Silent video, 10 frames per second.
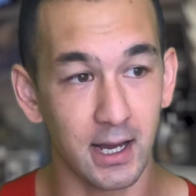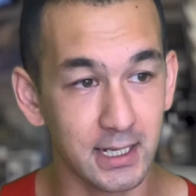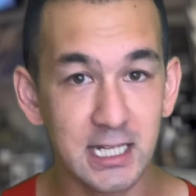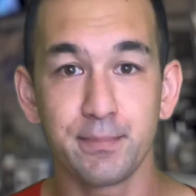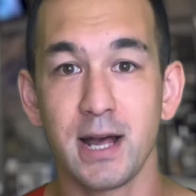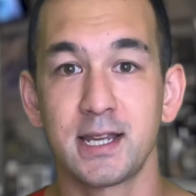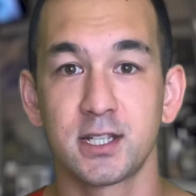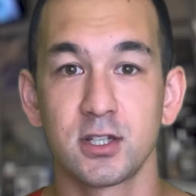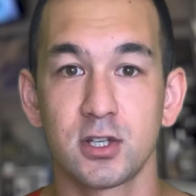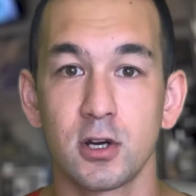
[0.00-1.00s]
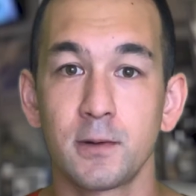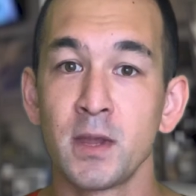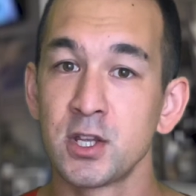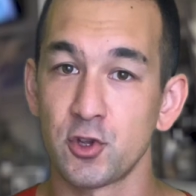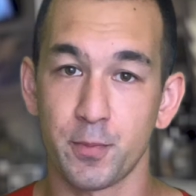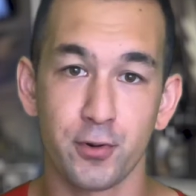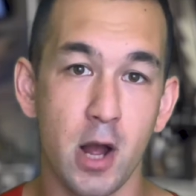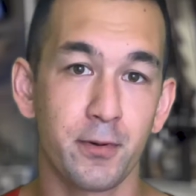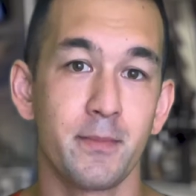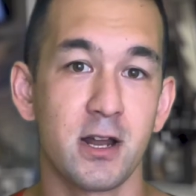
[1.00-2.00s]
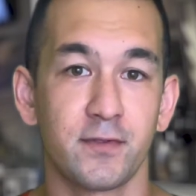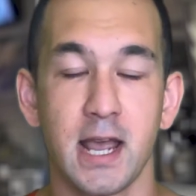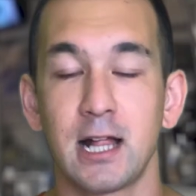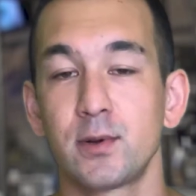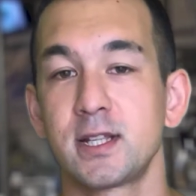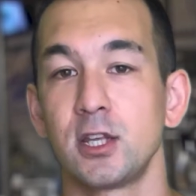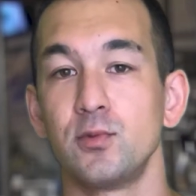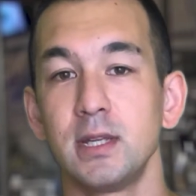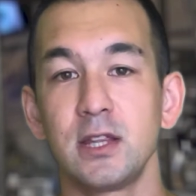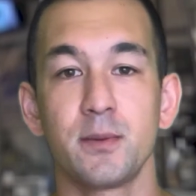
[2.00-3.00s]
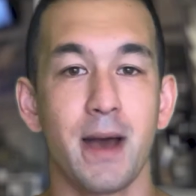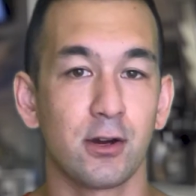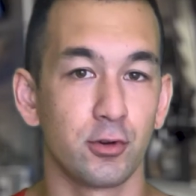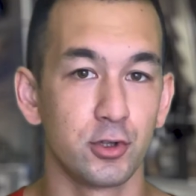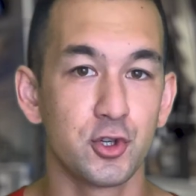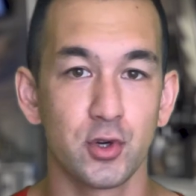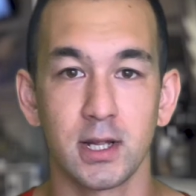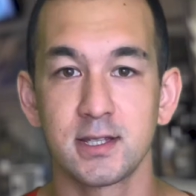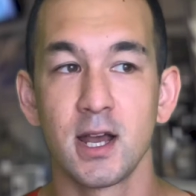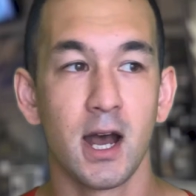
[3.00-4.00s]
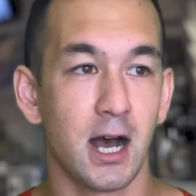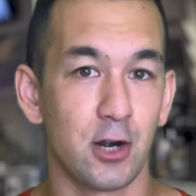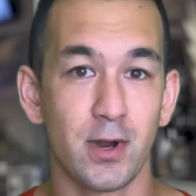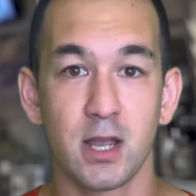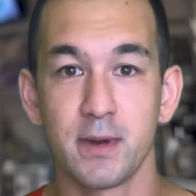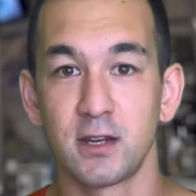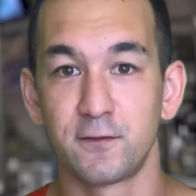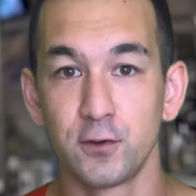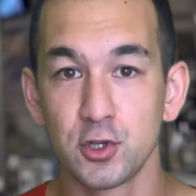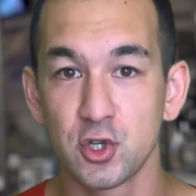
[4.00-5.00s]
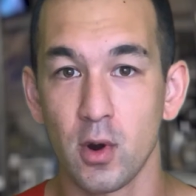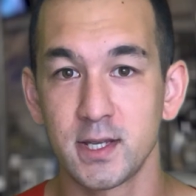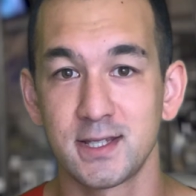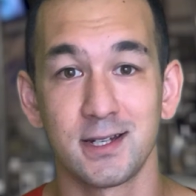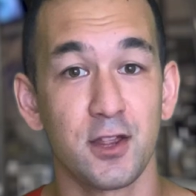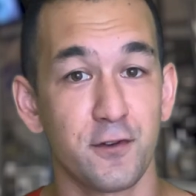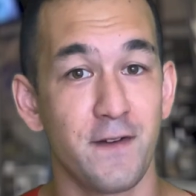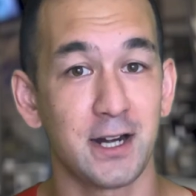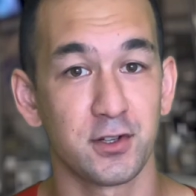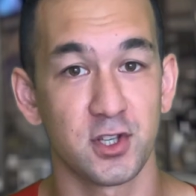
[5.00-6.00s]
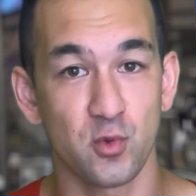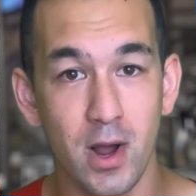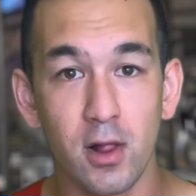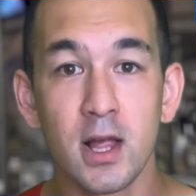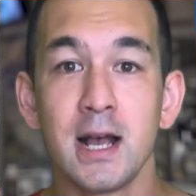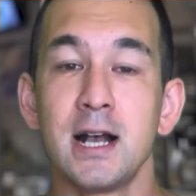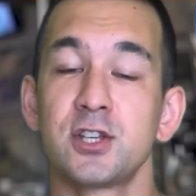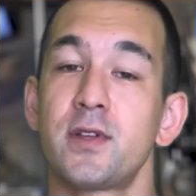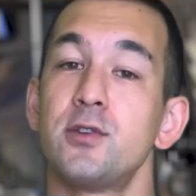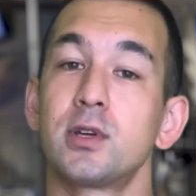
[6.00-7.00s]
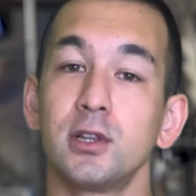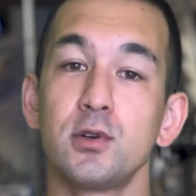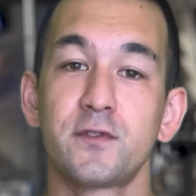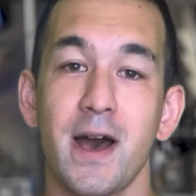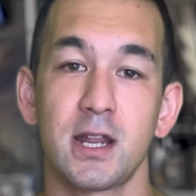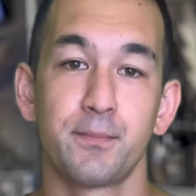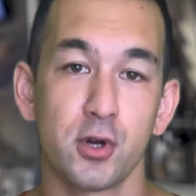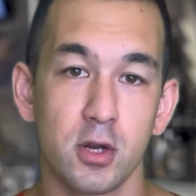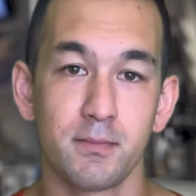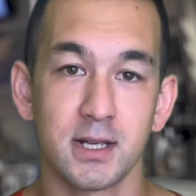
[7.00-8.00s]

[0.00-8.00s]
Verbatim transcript: eating plan is concerned, so the proper amount of calories that you need, the macronutrients, recommended food choices, and other factors as well, so that you can lose fat and put on